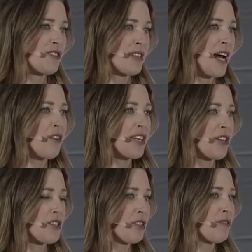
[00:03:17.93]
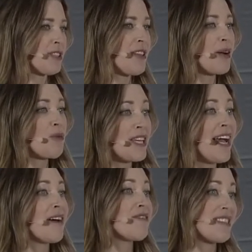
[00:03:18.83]
in healthcare delivery that we
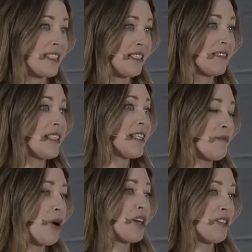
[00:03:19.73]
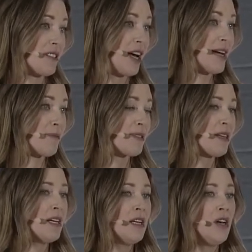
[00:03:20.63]
have seen in modern times.
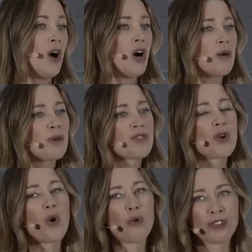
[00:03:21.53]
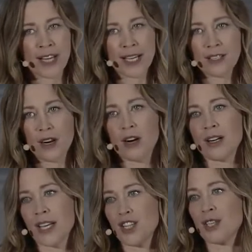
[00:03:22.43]
Almost overnight, our
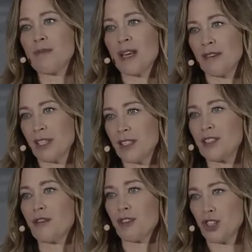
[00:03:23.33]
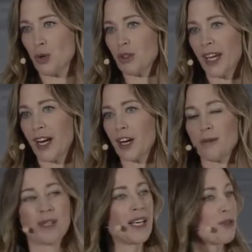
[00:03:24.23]
nation pivoted to virtual care
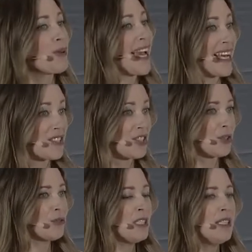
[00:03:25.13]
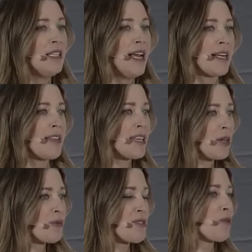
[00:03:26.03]
because we had to. And I think it
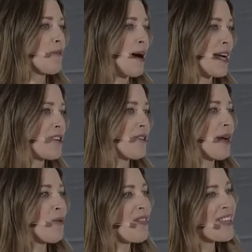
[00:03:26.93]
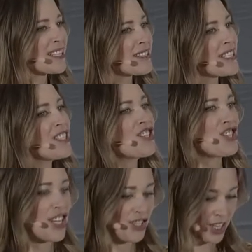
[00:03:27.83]
was a reminder that when things need to
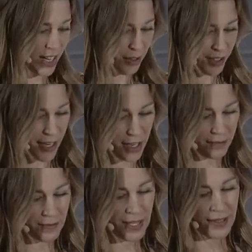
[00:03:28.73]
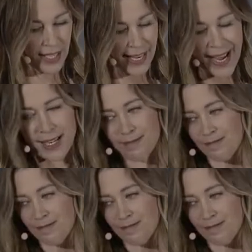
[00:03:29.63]
change in healthcare, they can.